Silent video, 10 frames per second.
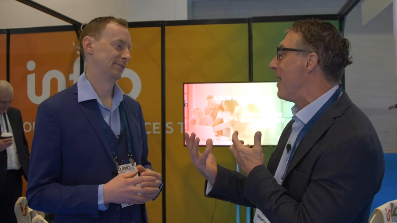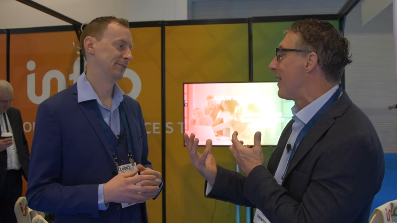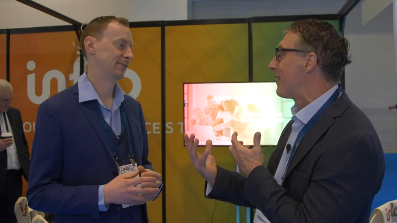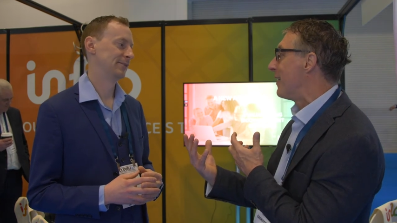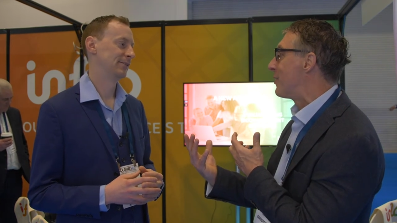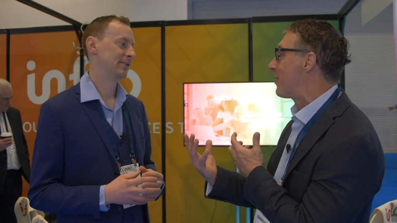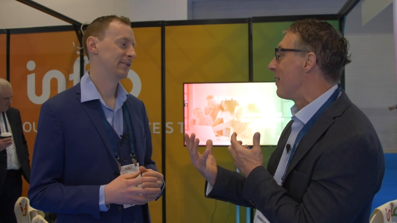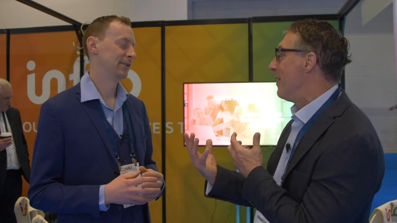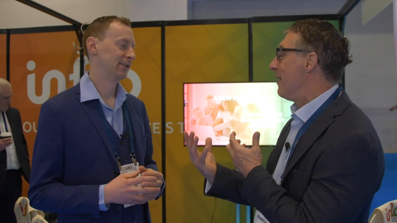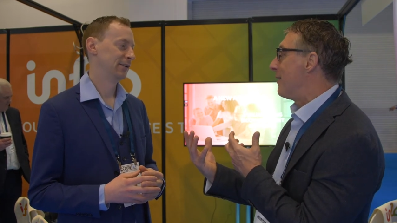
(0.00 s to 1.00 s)
Speaker 1: make the
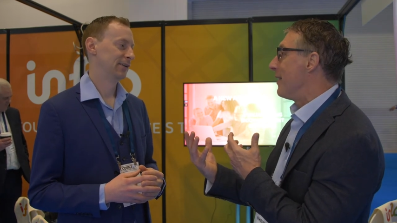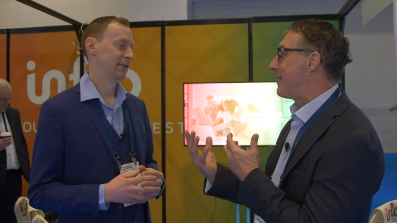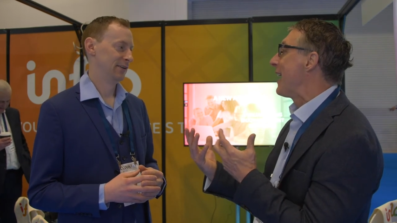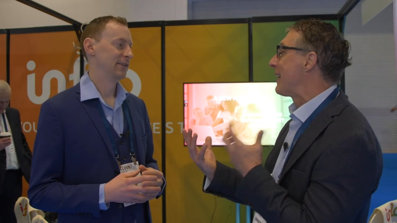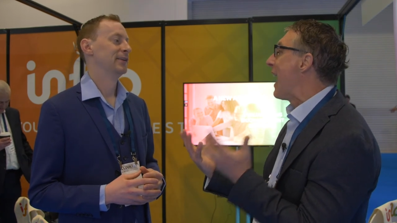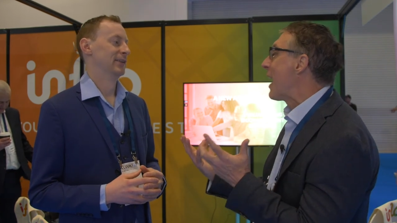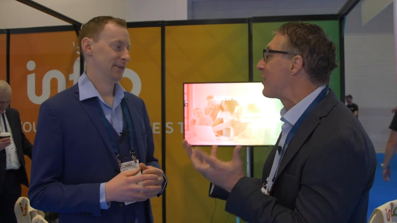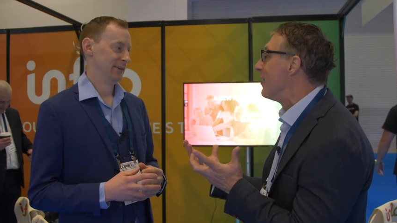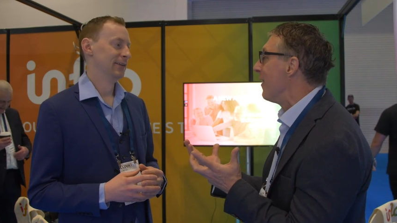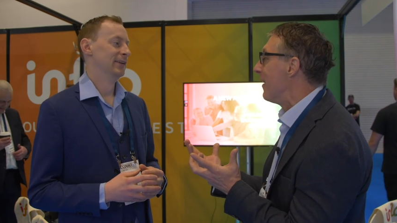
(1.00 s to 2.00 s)
they take the
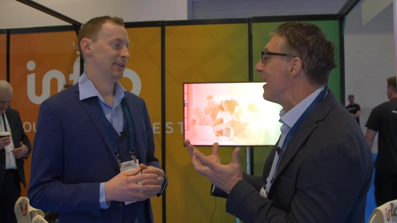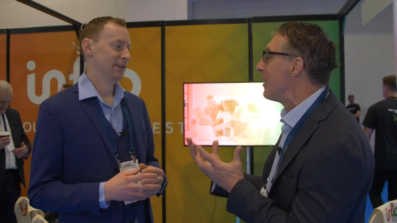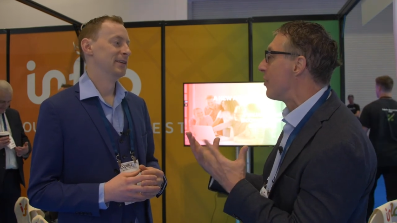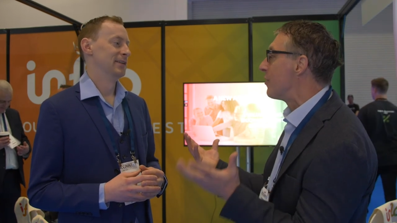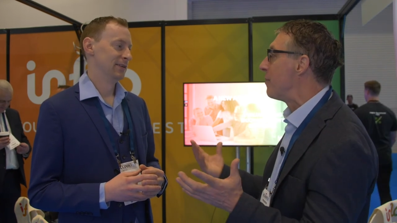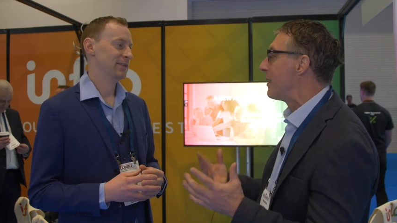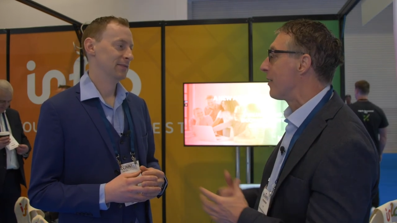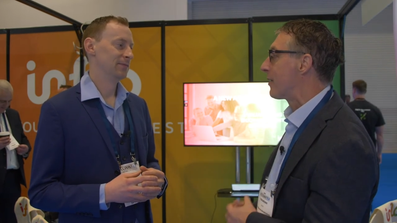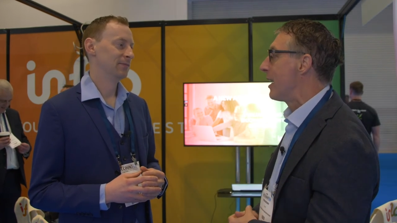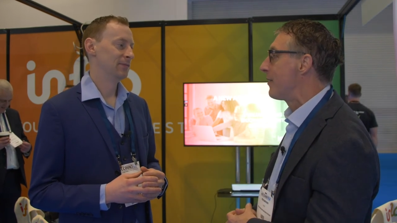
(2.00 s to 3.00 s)
action that they need to to be
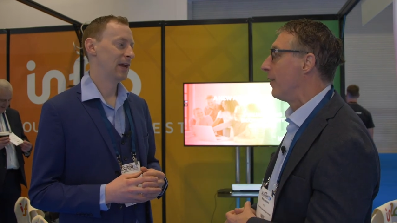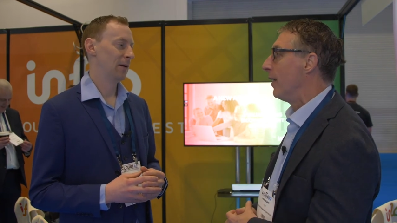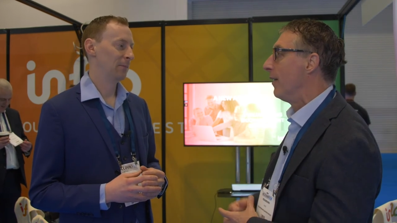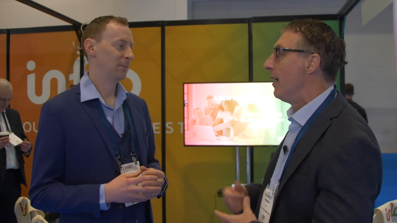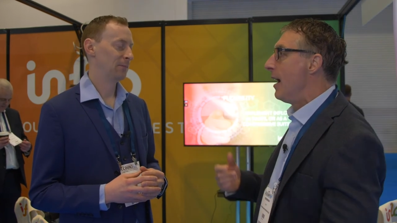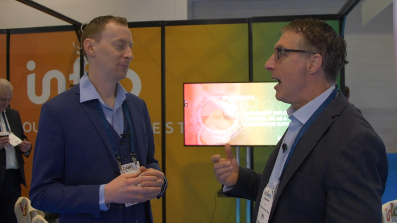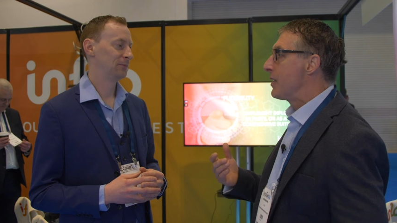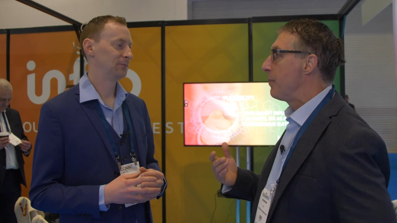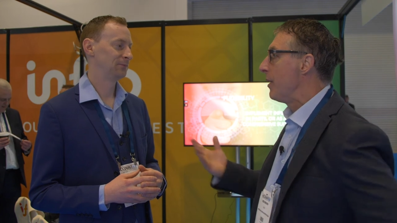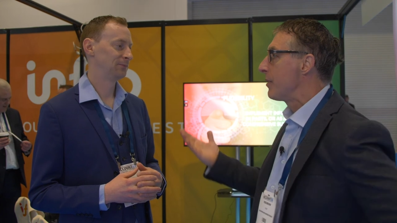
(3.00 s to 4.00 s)
successful. Yep. And
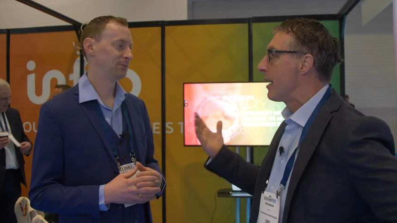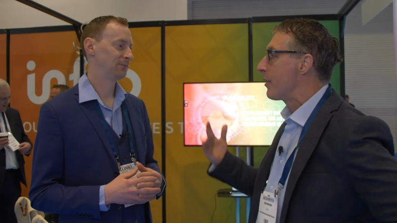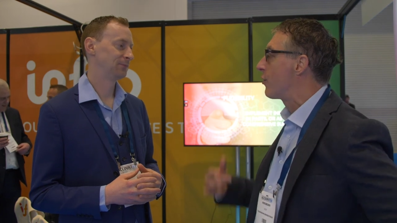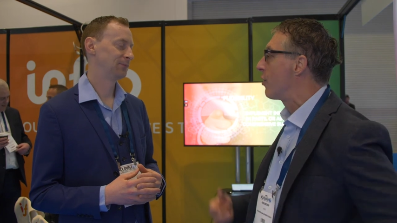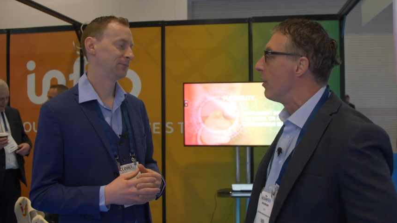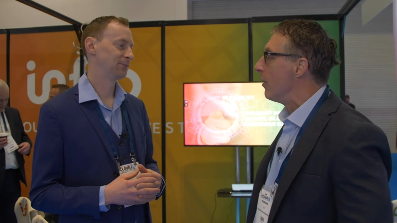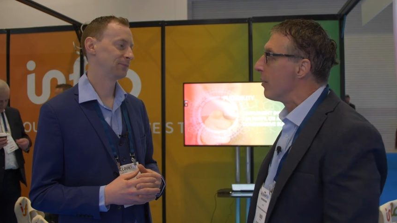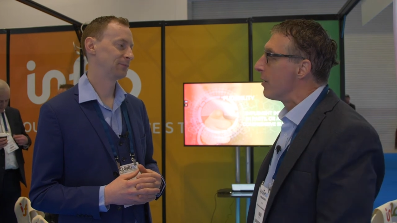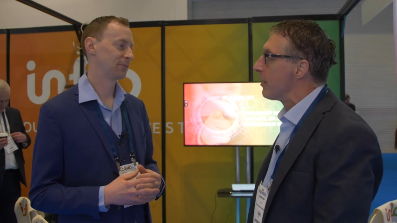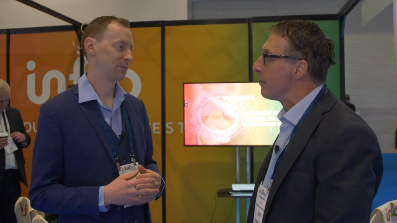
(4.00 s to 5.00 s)
I suppose that's true in
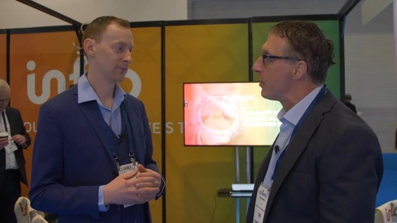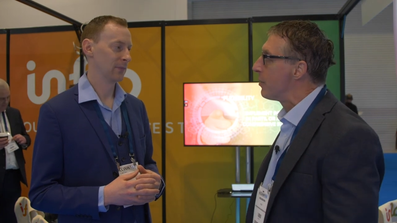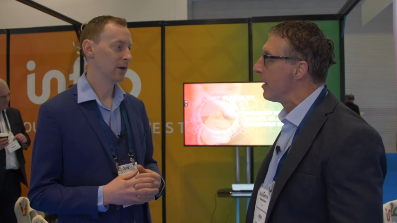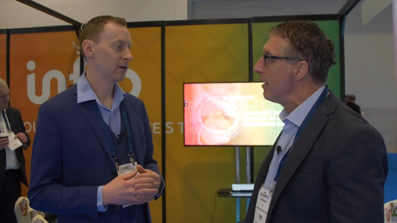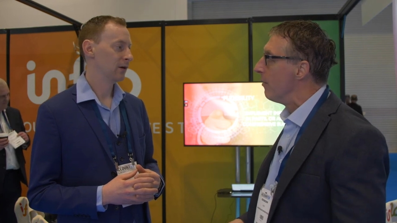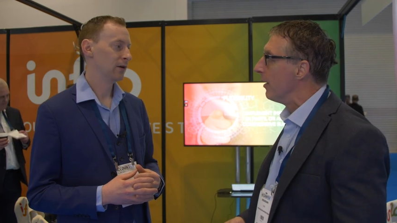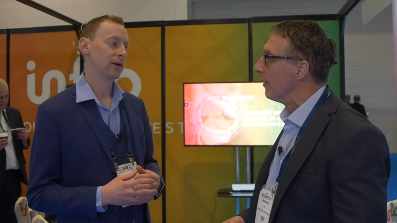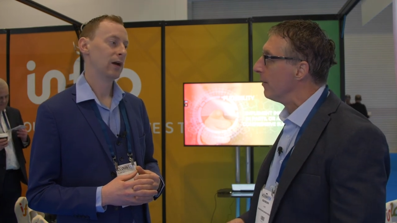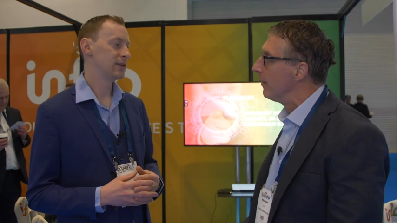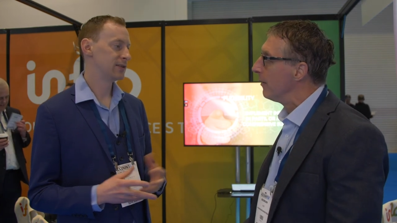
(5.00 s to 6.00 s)
audit as much as anywhere.
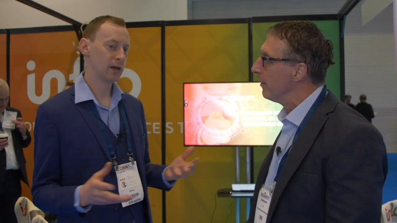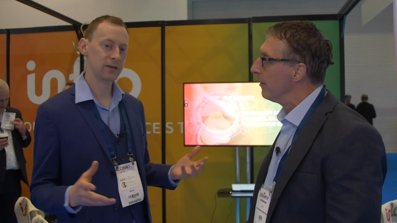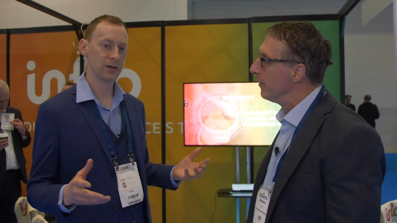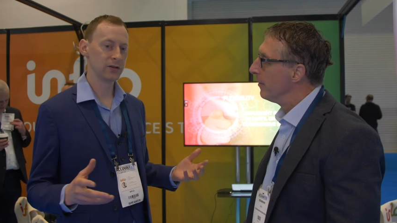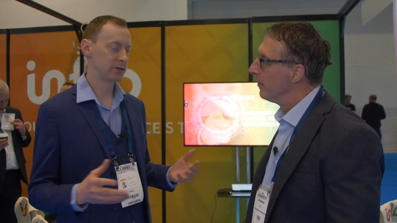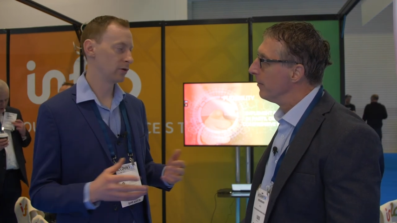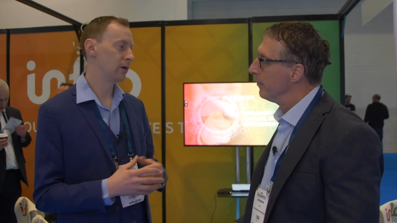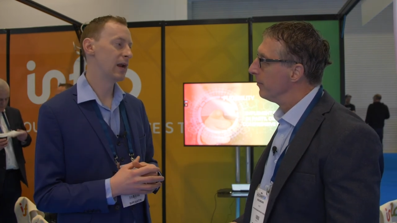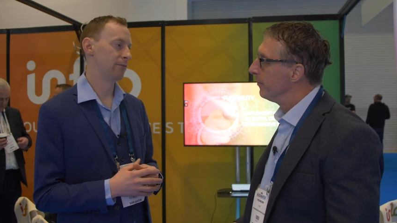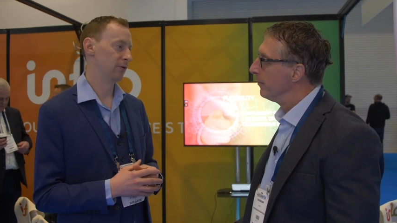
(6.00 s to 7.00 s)
Speaker 2: It's it's, it's
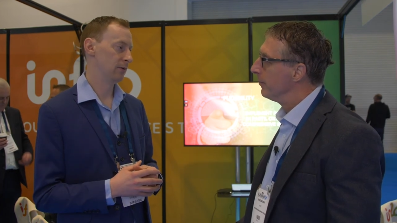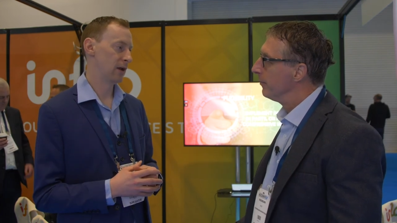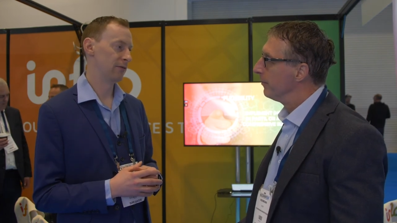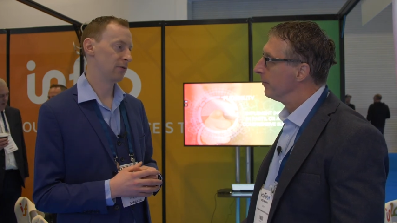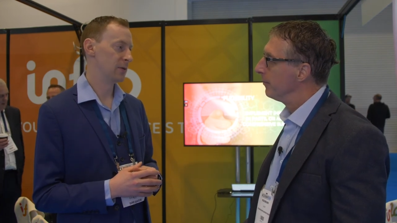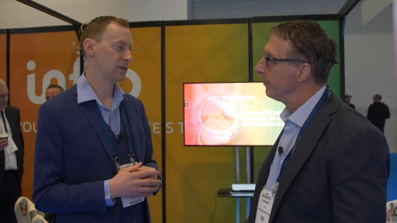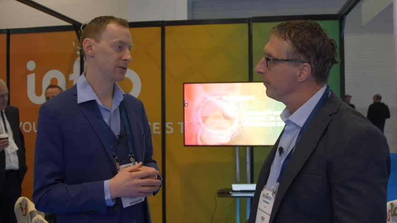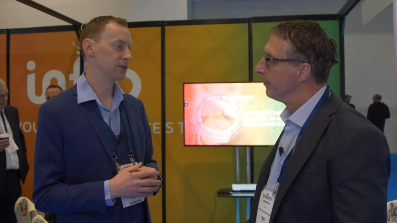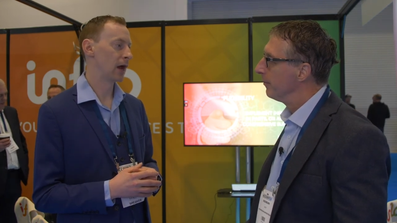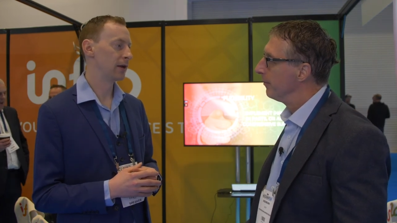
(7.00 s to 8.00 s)
true in every every
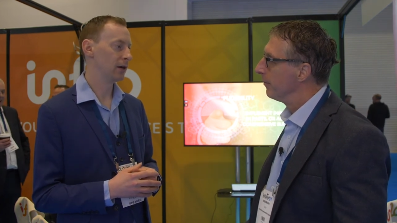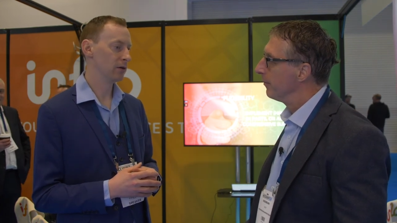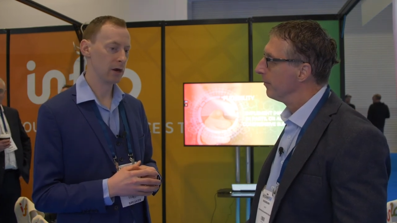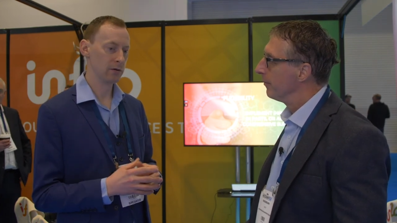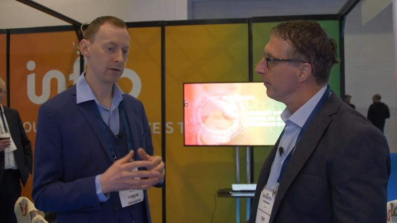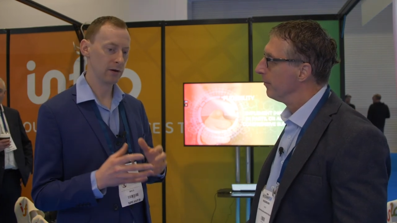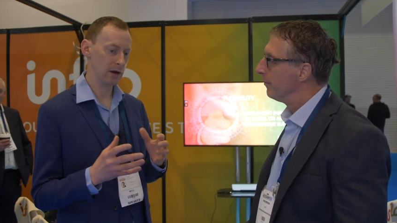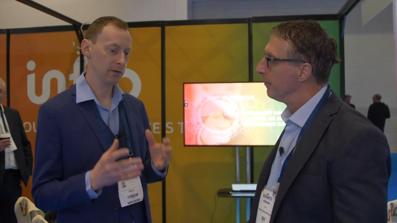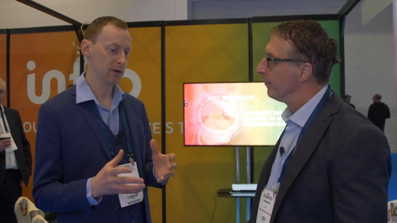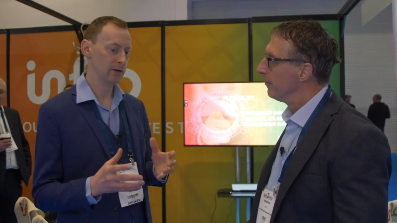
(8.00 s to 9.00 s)
business. I think that,
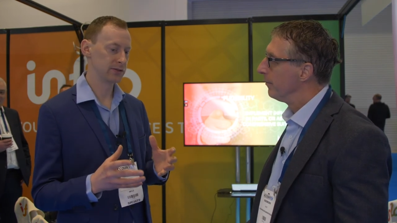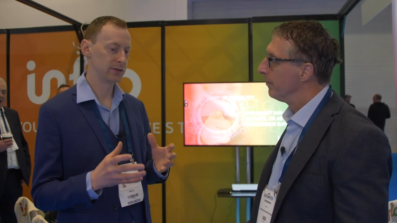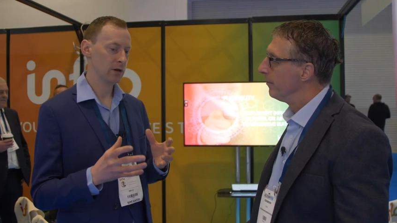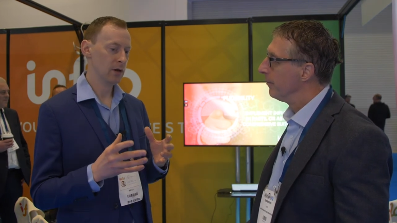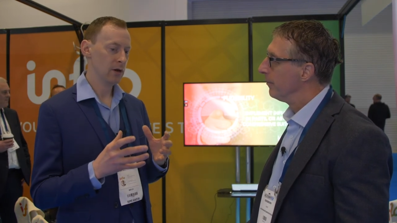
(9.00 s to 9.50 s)
that there's